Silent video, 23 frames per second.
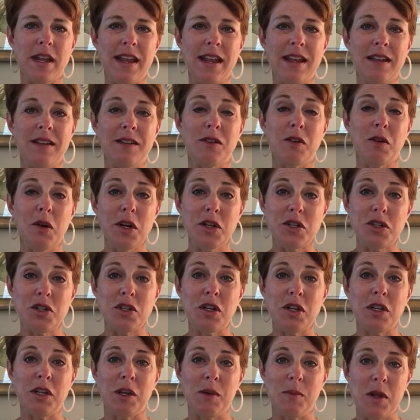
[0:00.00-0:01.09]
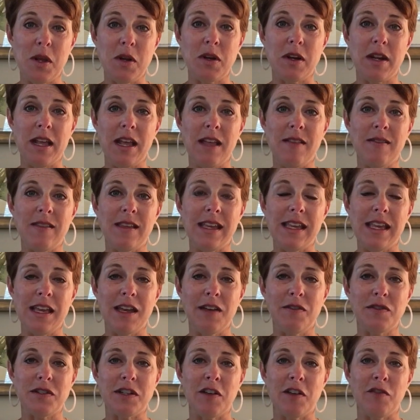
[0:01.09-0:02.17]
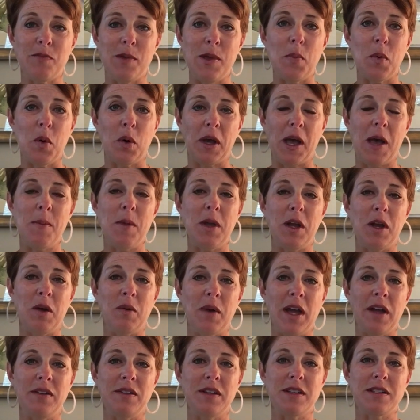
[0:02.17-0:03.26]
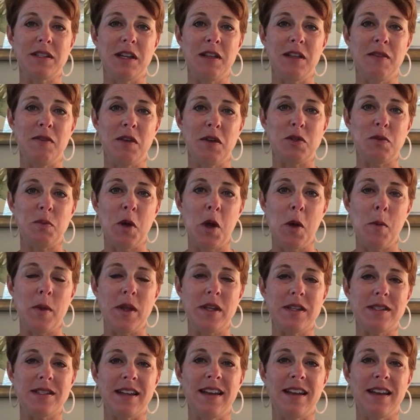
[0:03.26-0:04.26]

in Christian community, in the gift of people coming around us in those moments.